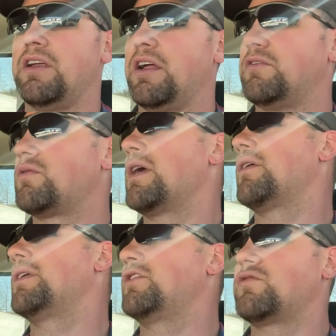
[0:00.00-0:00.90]
a
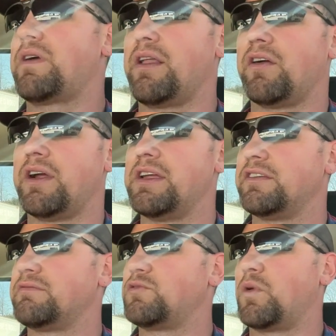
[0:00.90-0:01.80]
trailer. This trailer
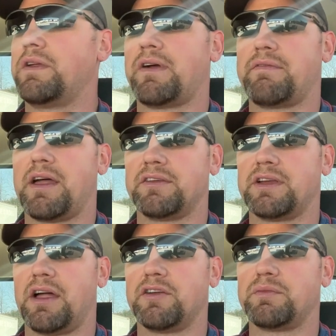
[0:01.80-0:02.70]
is
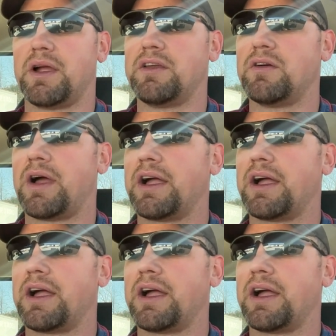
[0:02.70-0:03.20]
$25,000 brand new.